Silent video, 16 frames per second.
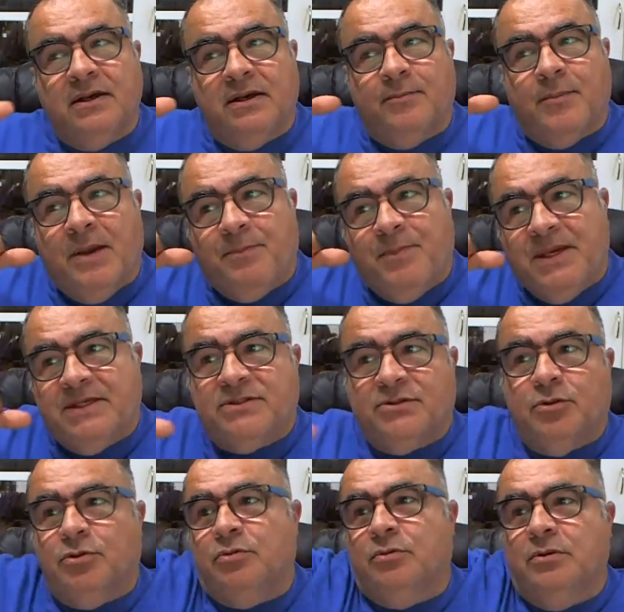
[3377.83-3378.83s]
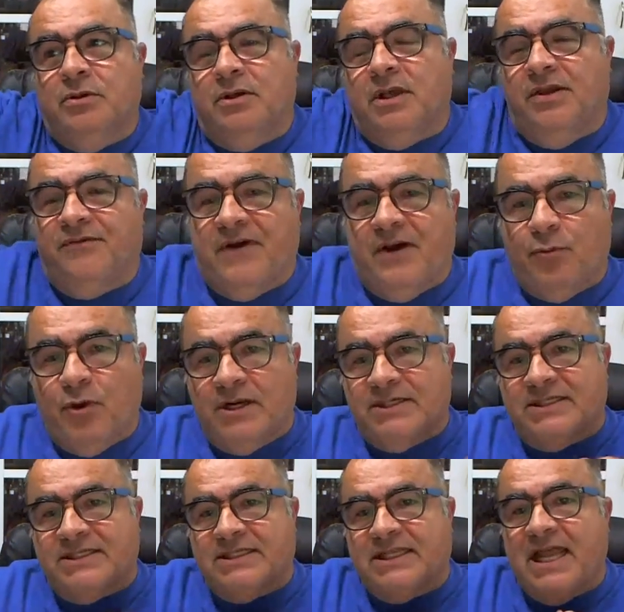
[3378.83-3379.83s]
my piece will, if I want to
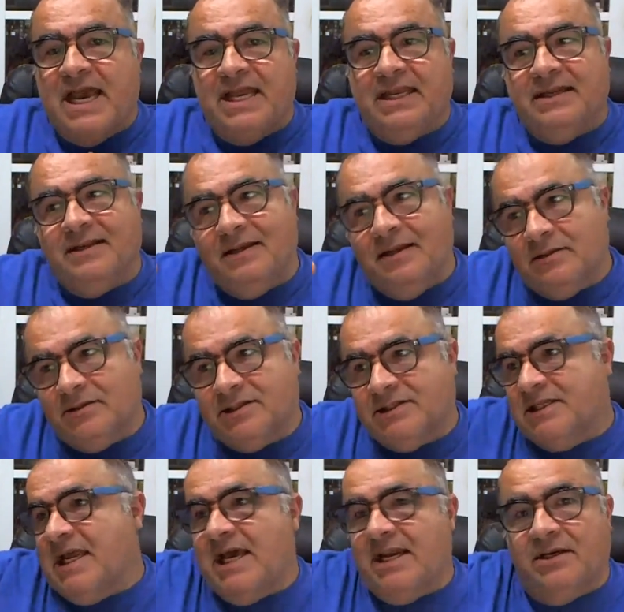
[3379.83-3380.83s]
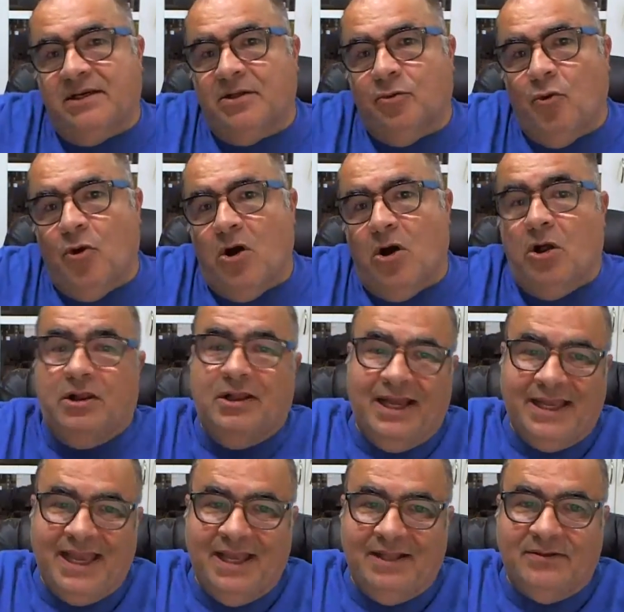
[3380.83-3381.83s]
slide it, it'll slide into the wall. I
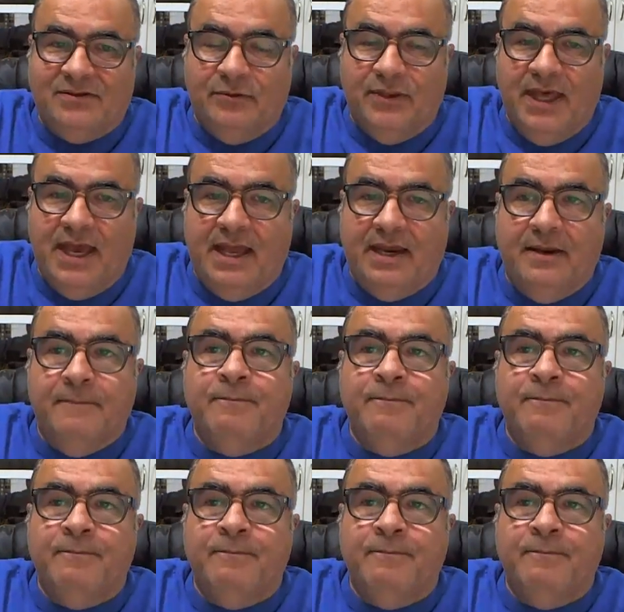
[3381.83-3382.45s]
can't do that.